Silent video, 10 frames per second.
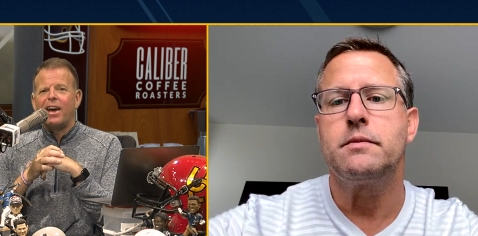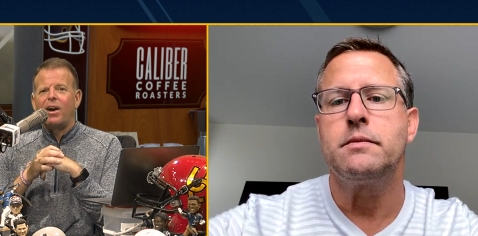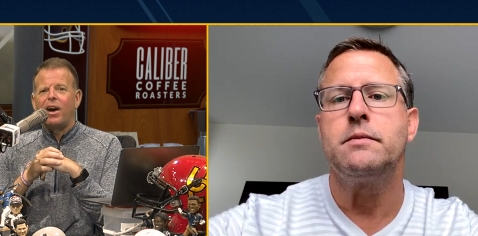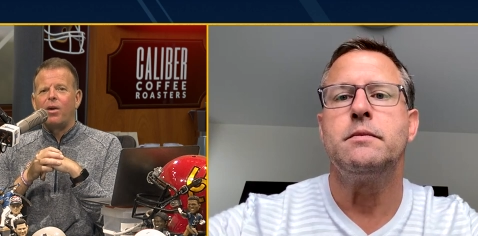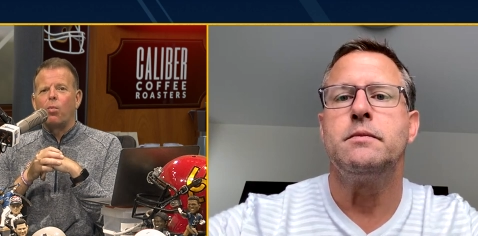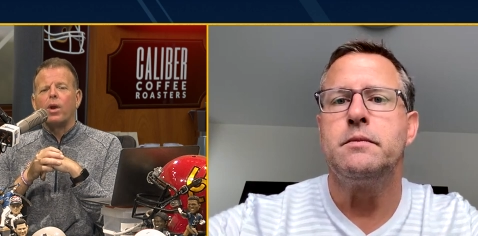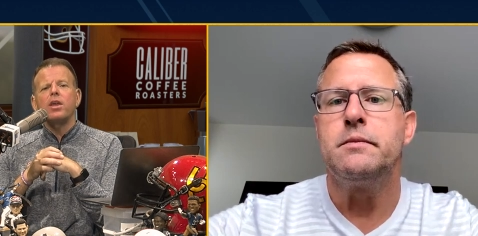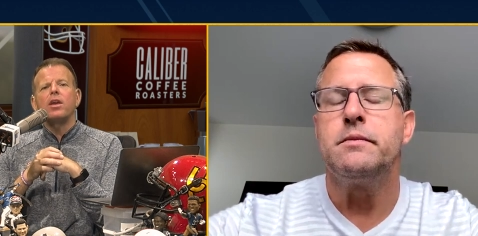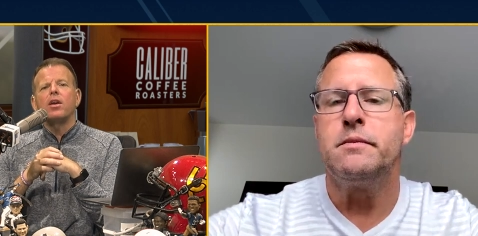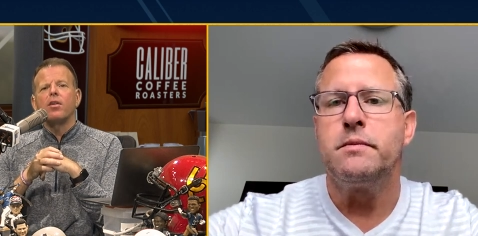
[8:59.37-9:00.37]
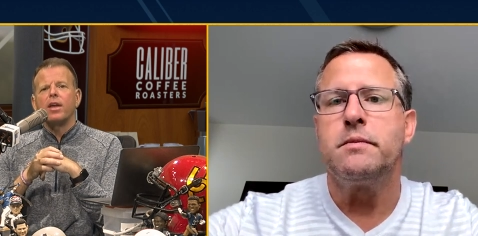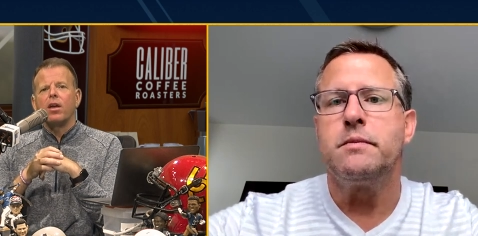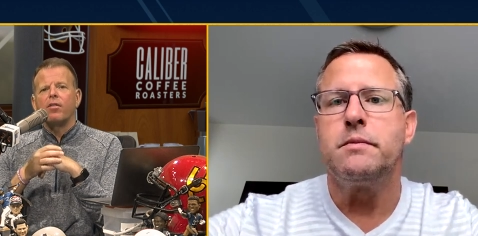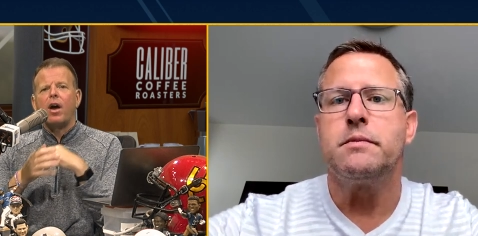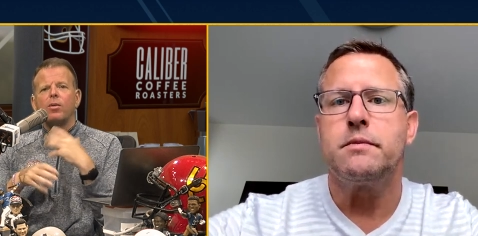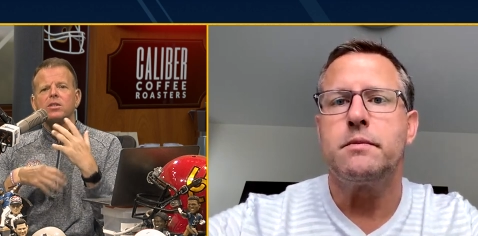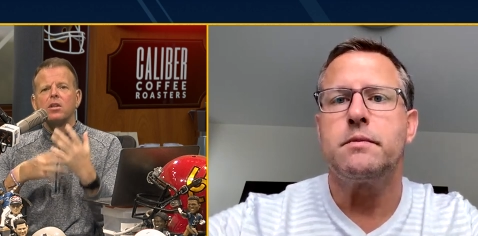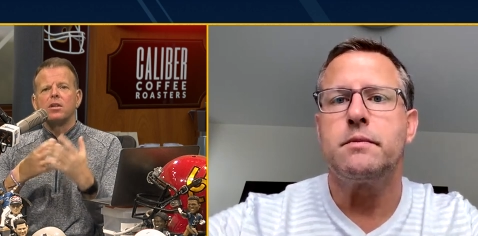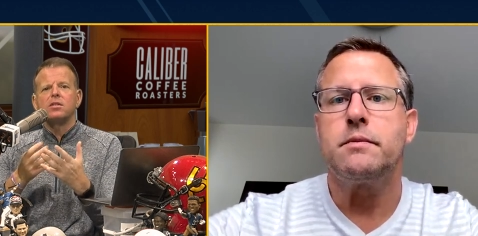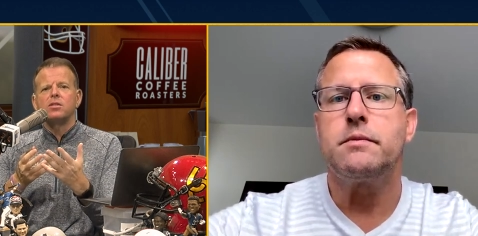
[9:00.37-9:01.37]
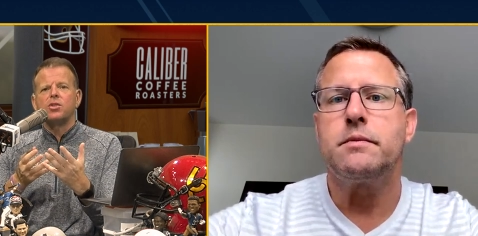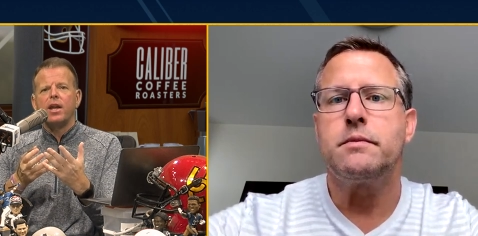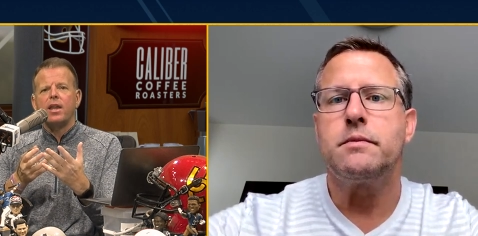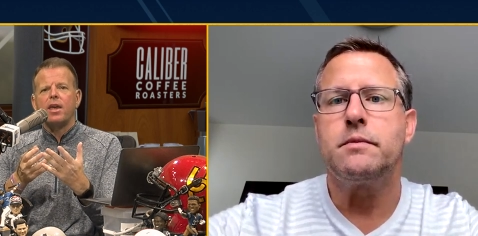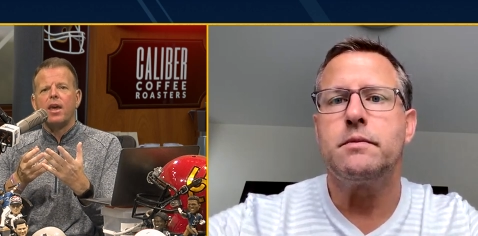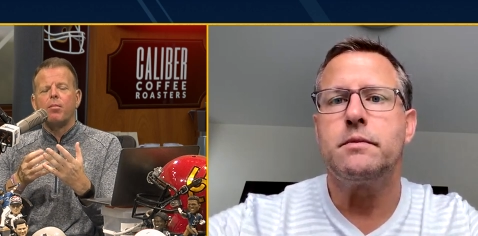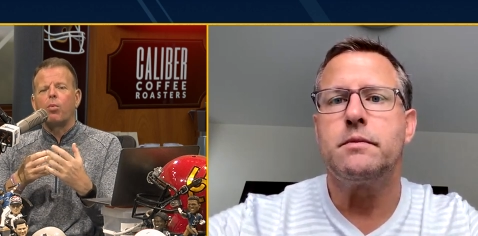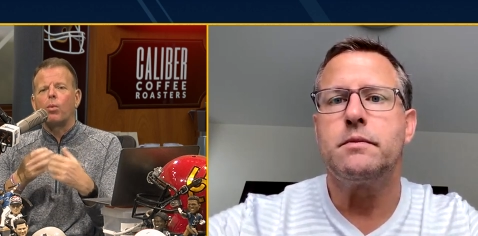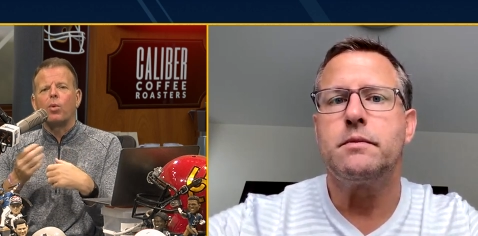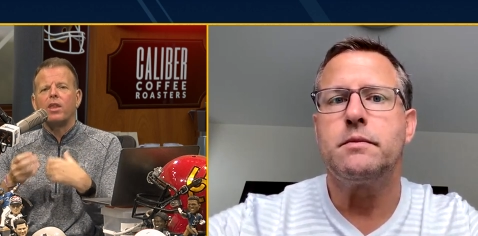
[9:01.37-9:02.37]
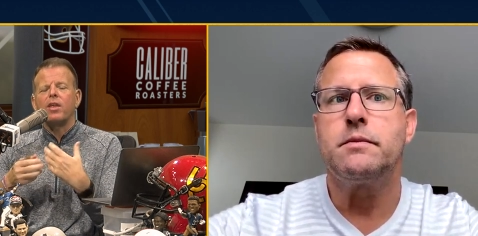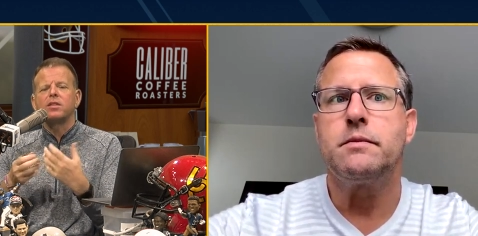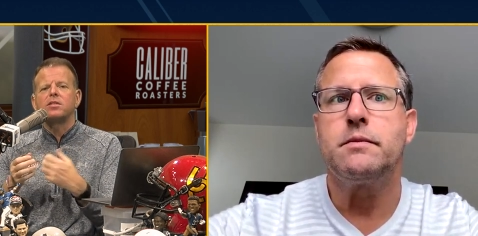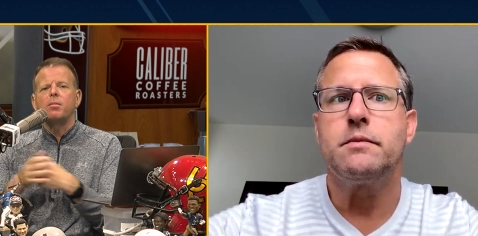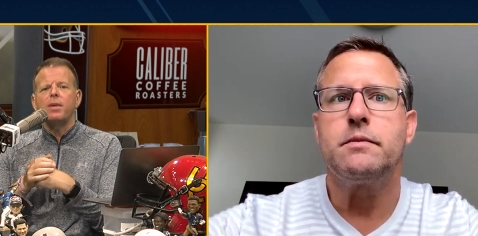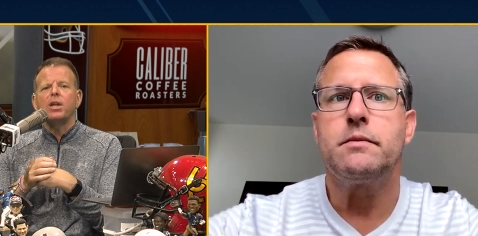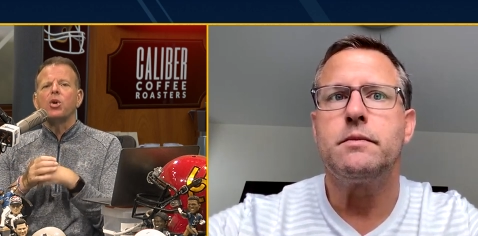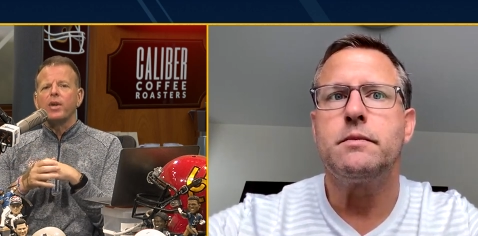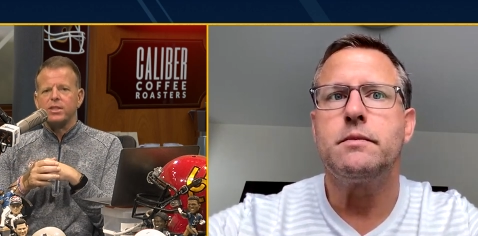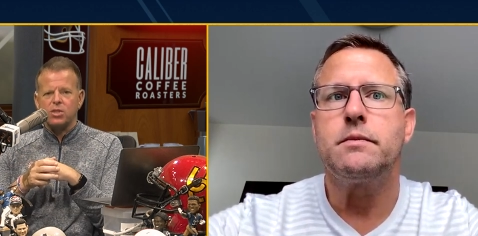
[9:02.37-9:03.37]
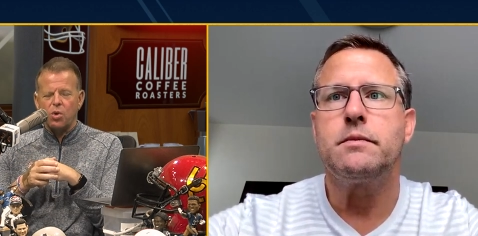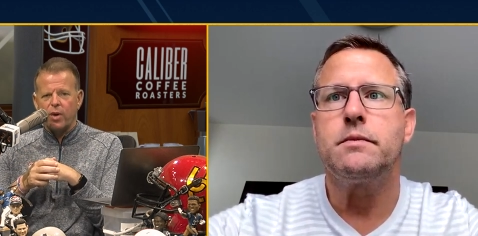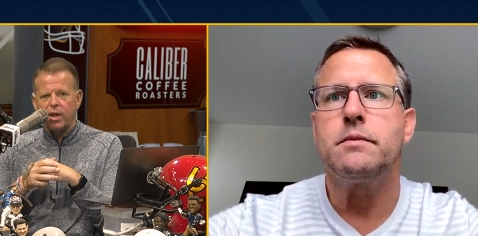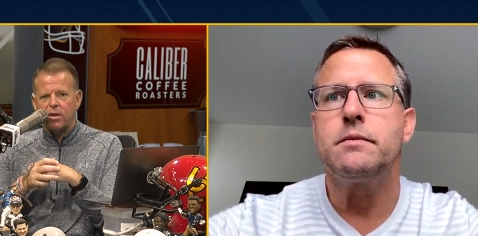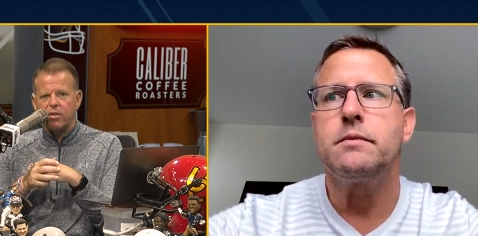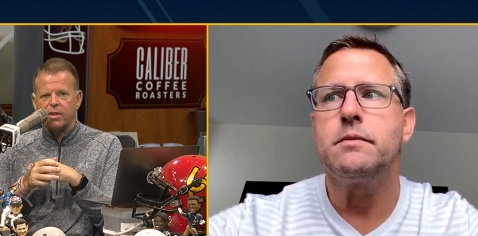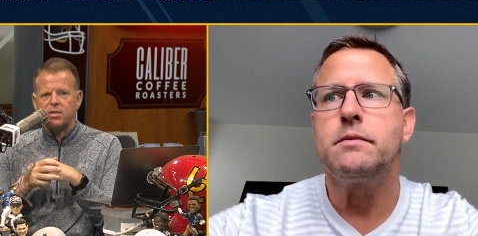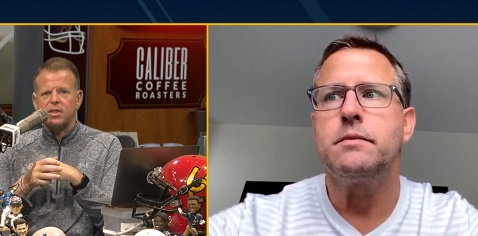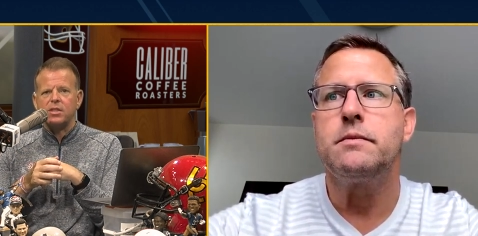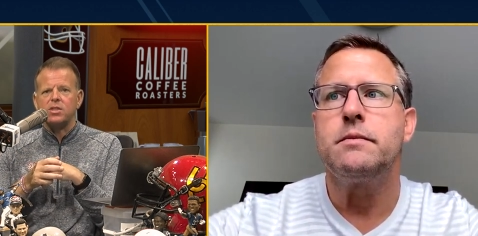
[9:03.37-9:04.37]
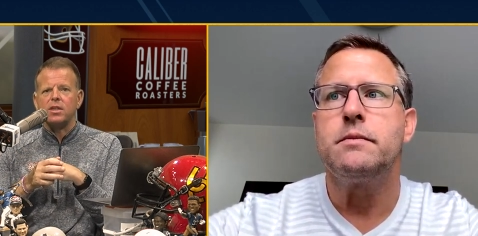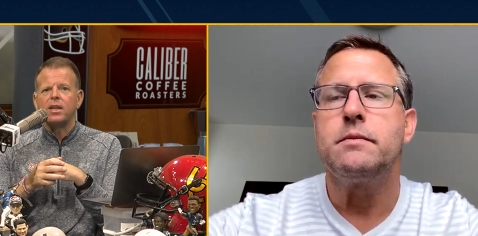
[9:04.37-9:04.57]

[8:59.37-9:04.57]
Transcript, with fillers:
Speaker 1: Uh, what are you hearing out of how he's looked in training camp? What, what do you think his demeanor is going into this season?